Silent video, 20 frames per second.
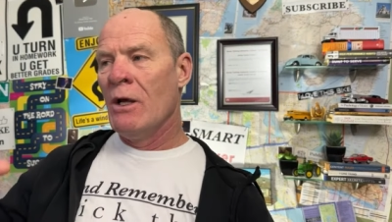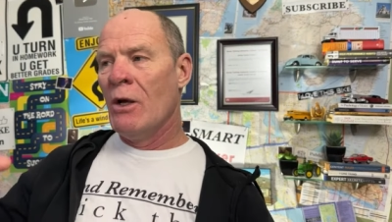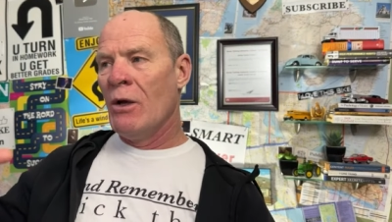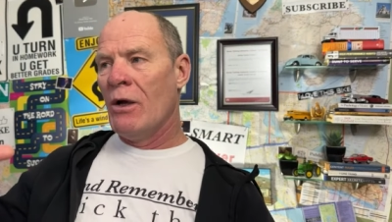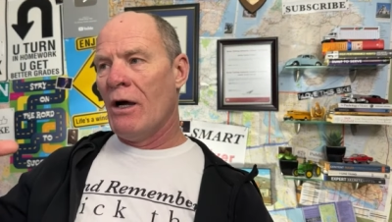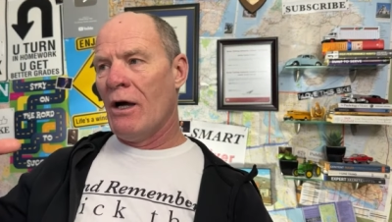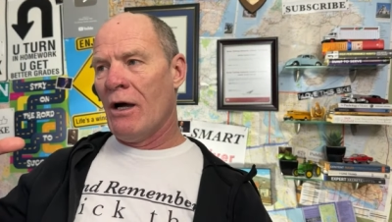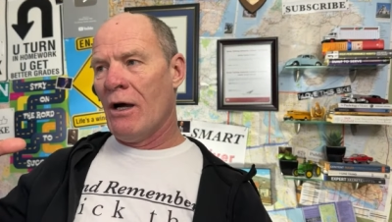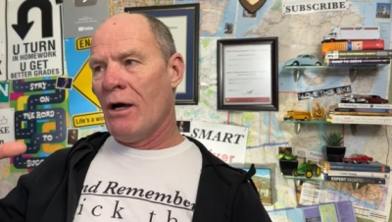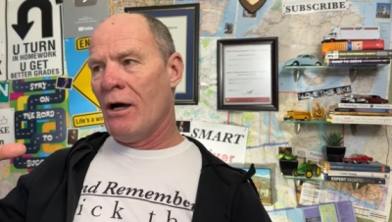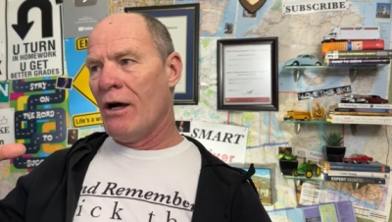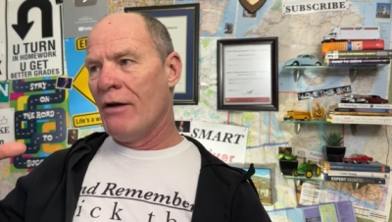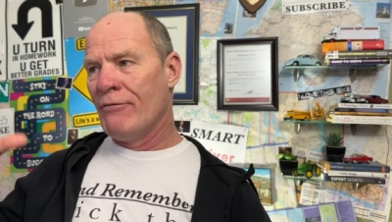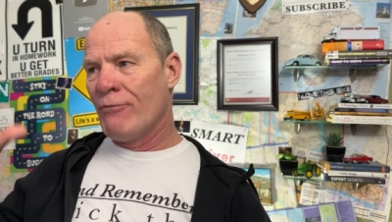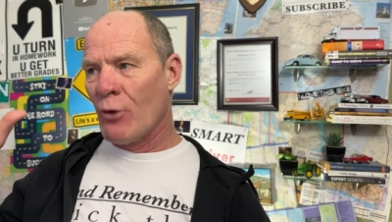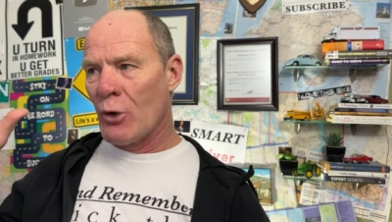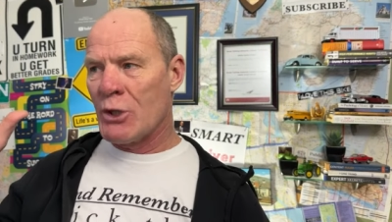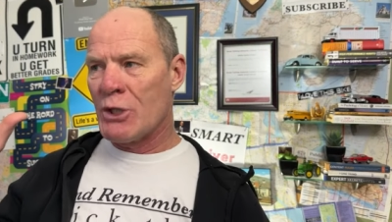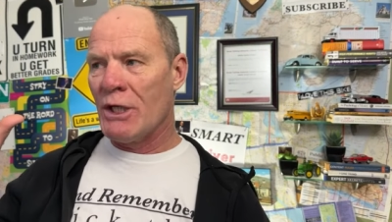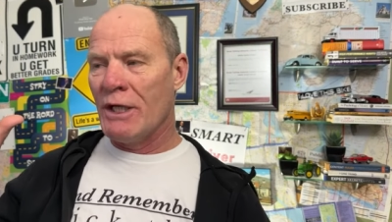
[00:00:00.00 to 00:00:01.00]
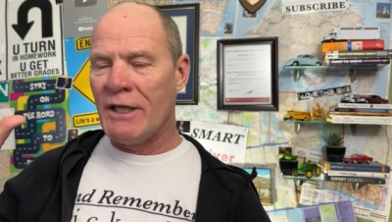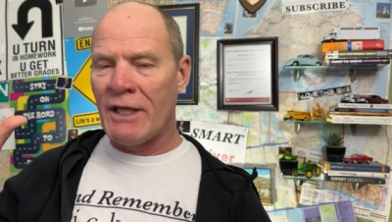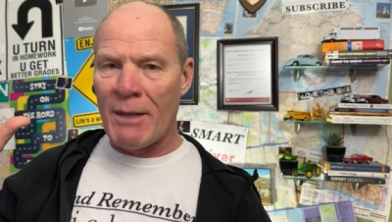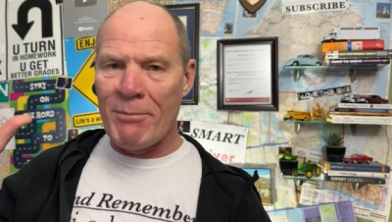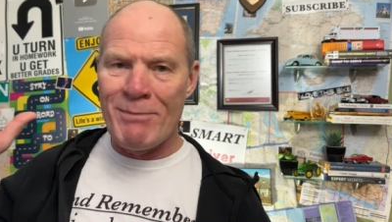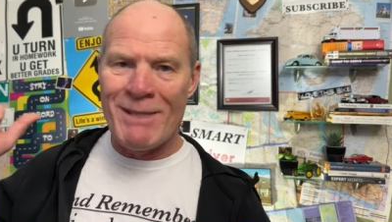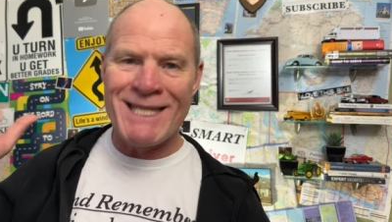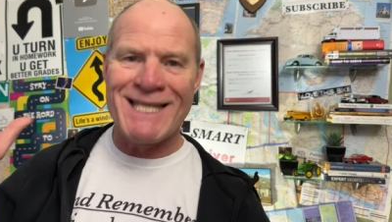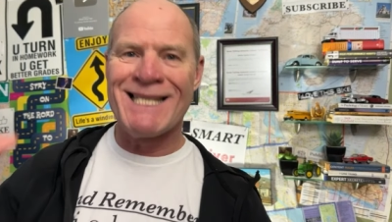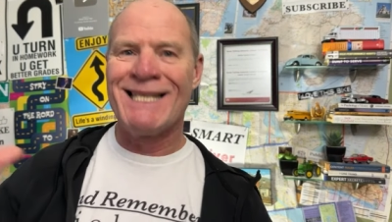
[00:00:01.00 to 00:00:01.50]
uh, unfortunately, they
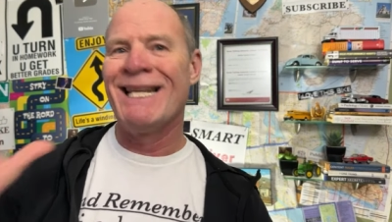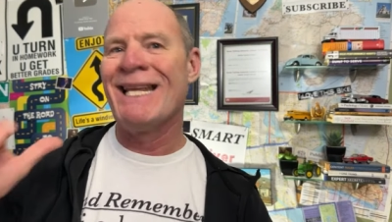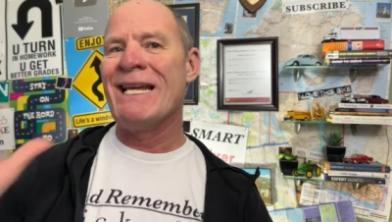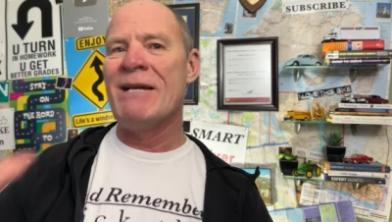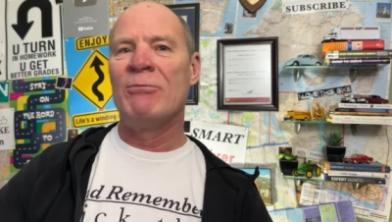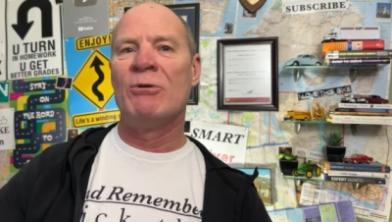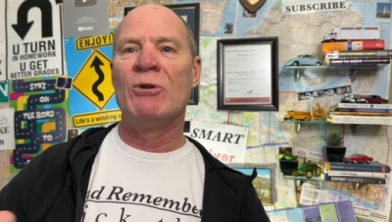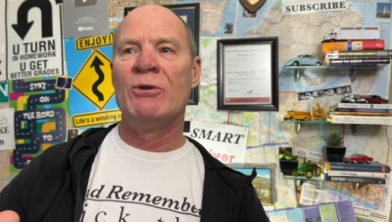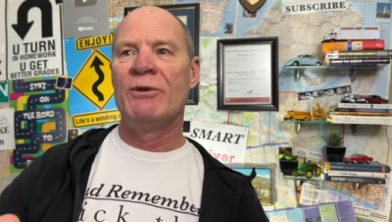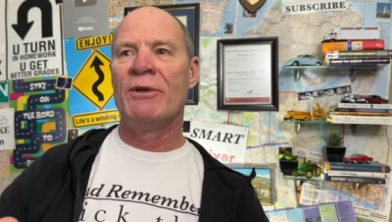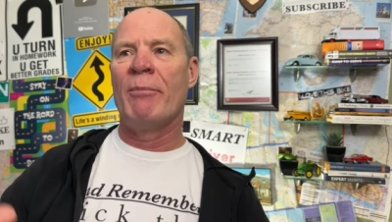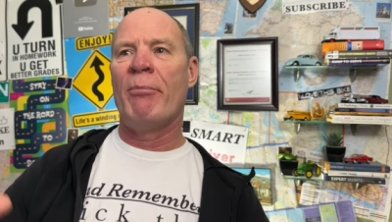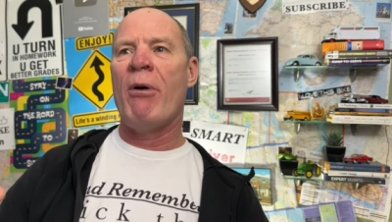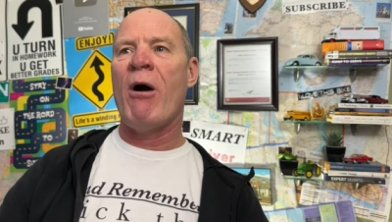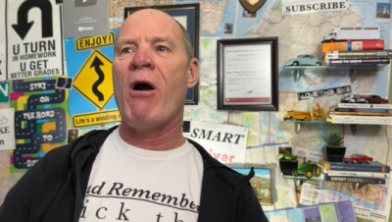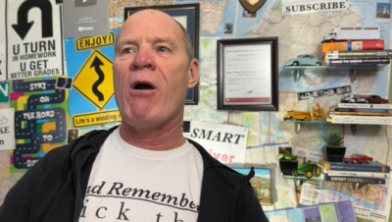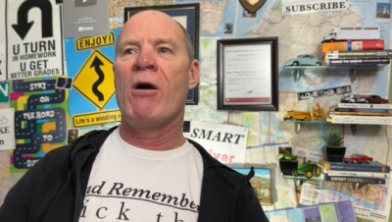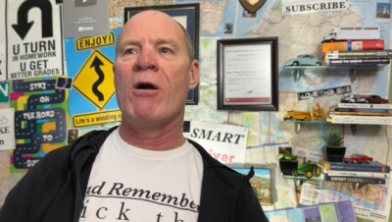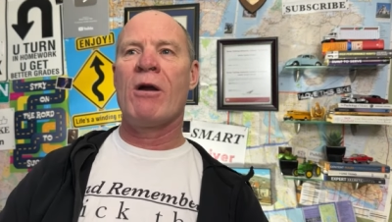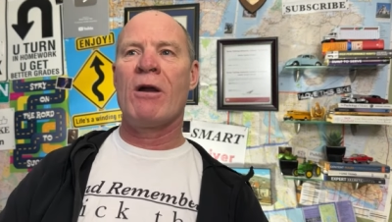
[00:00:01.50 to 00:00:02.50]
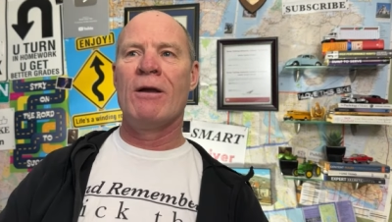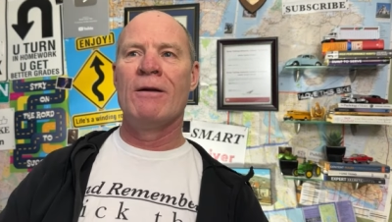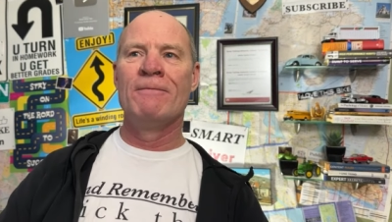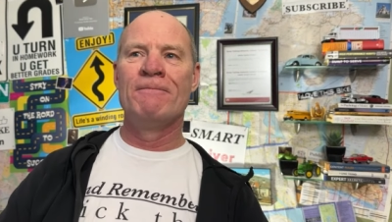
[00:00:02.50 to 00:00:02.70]
mislabeled the park